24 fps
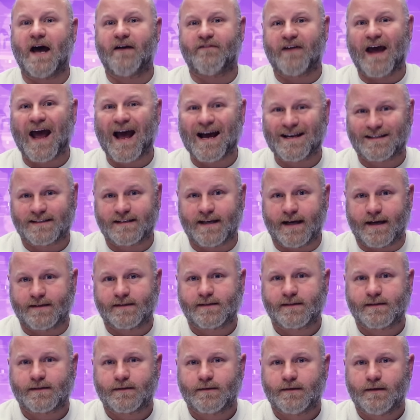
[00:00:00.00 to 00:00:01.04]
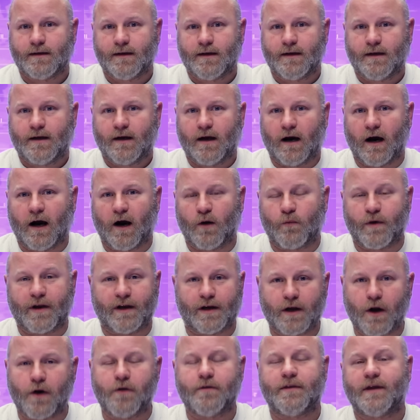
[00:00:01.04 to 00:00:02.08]
have assets. We
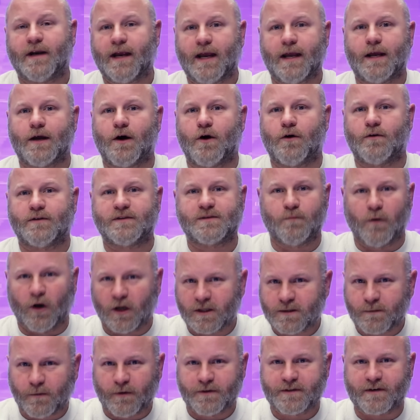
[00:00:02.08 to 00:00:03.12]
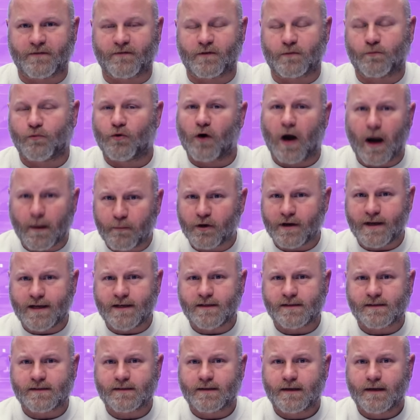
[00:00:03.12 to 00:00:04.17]
know that he owns multiple different
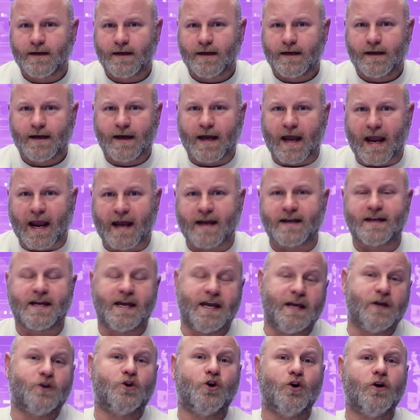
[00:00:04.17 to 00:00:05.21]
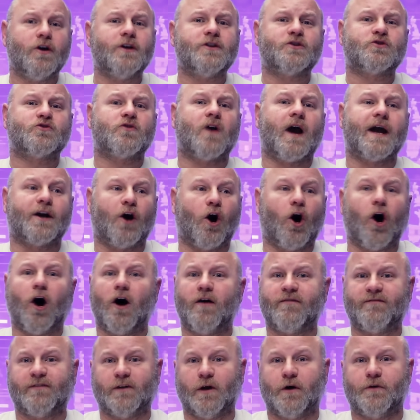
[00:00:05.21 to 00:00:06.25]
properties, and he could try to
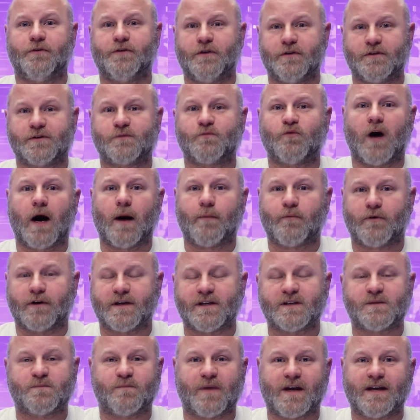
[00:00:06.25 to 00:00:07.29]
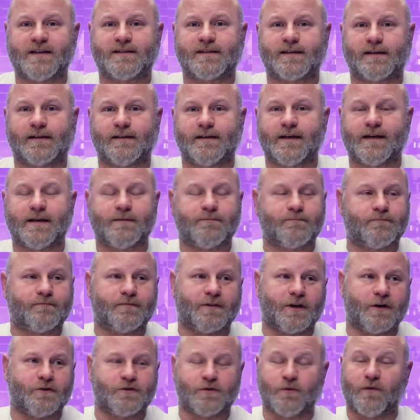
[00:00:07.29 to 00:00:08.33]
offload those properties, basically,
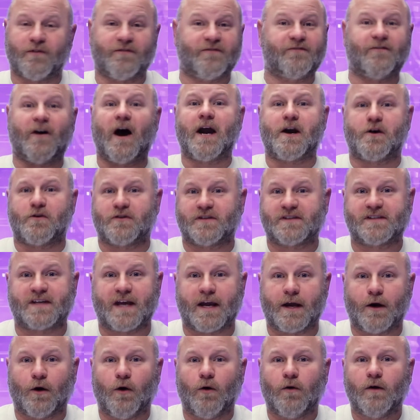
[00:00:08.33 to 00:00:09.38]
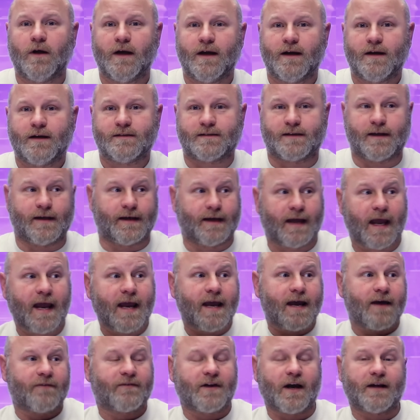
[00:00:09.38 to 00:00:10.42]
you know, do a fire sale, say, like,
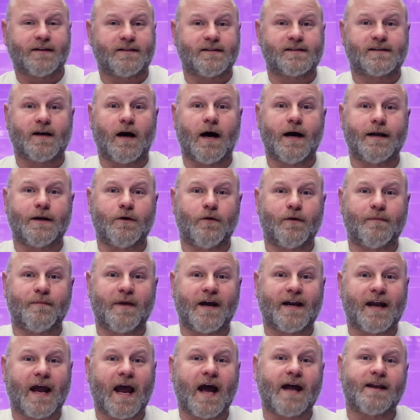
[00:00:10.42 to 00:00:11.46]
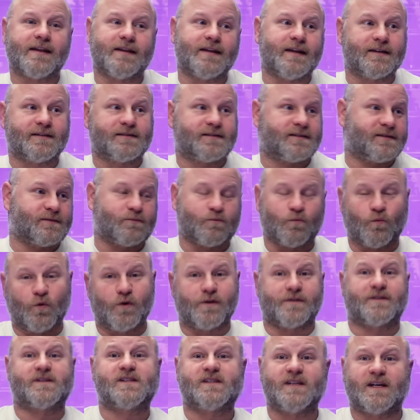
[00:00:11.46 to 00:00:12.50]
hey, I've got this condo in Manhattan that's
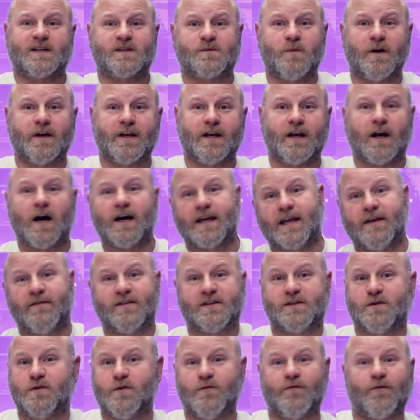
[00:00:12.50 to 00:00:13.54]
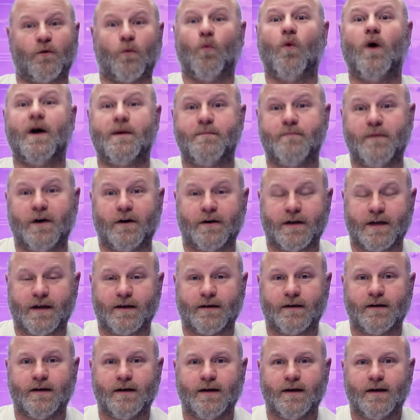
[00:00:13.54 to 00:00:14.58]
worth $6 million, I'll give it to you for $1 million.